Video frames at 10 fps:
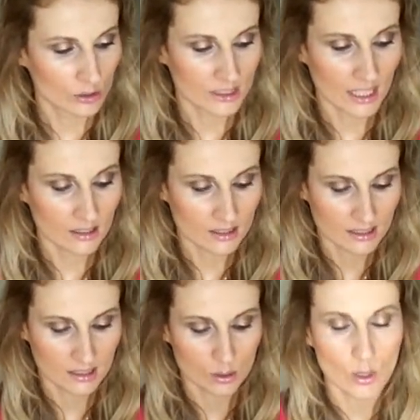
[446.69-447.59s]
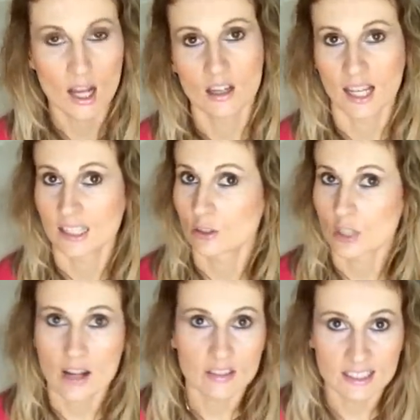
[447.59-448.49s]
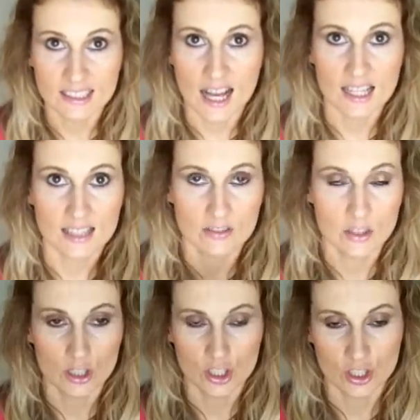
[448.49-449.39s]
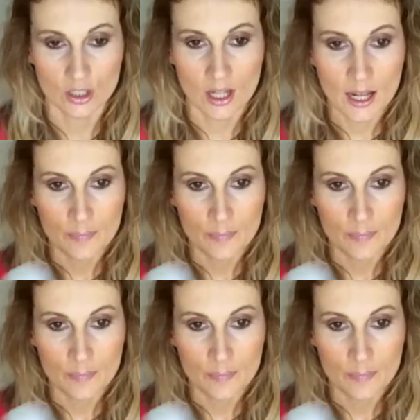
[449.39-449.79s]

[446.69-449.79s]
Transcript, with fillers: containers as well, like travel size version.